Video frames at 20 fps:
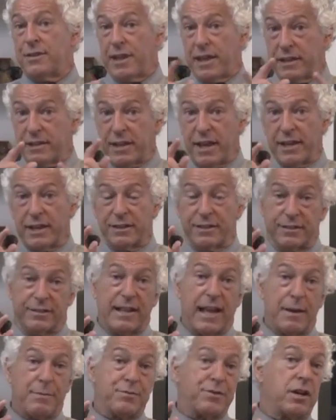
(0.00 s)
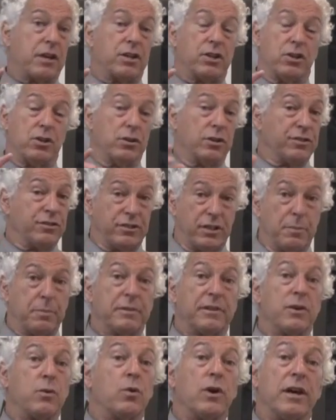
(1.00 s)
They take a snapshot of you. It's
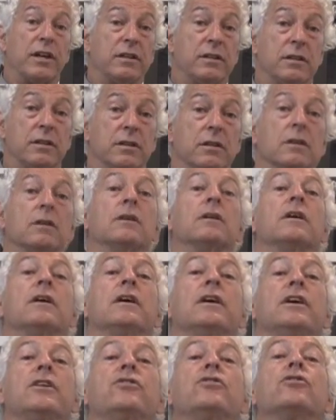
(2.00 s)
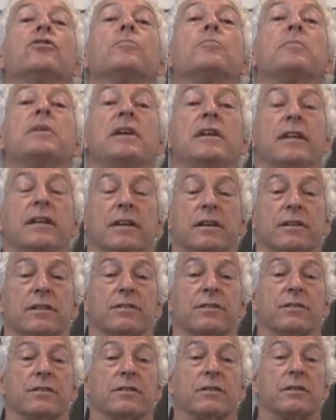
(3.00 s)
typically when? In your
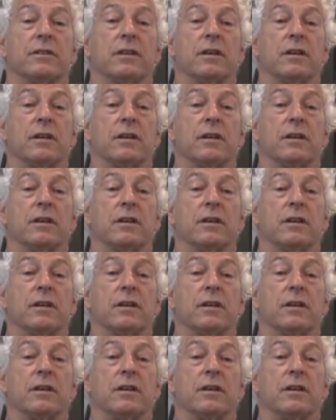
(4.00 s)
meetings.